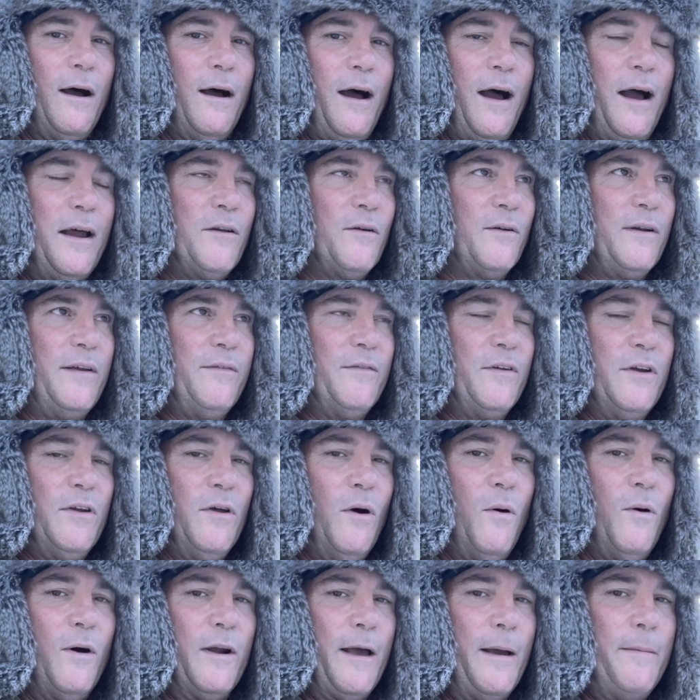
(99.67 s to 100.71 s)
I don't even
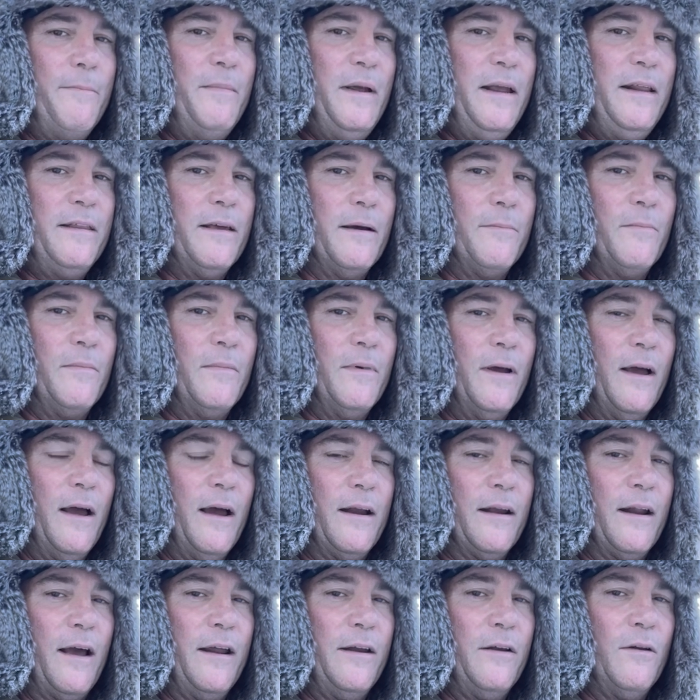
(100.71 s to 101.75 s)
know and I meet them
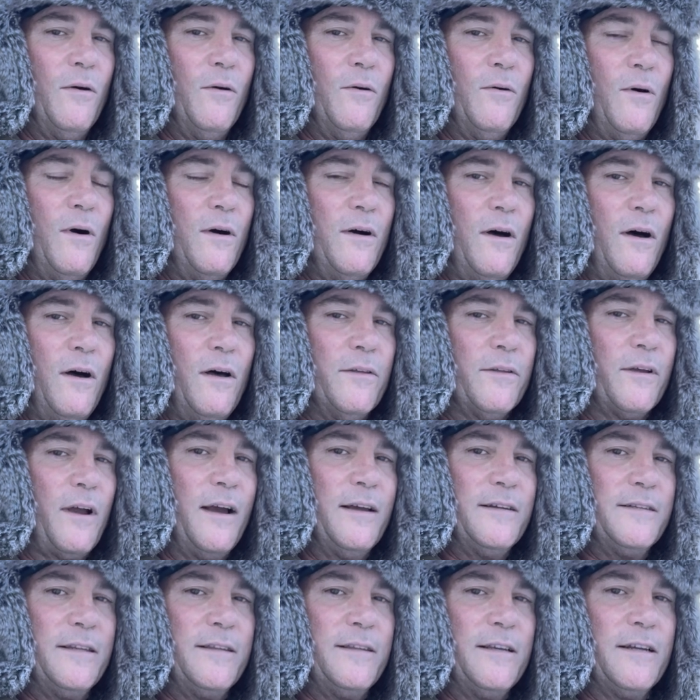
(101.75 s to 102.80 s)
and I know all
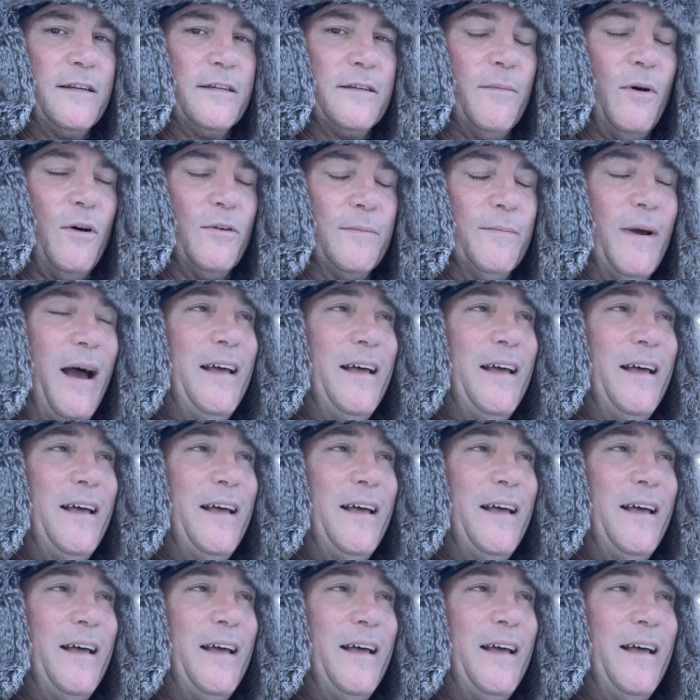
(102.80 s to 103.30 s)
kinds of things about them.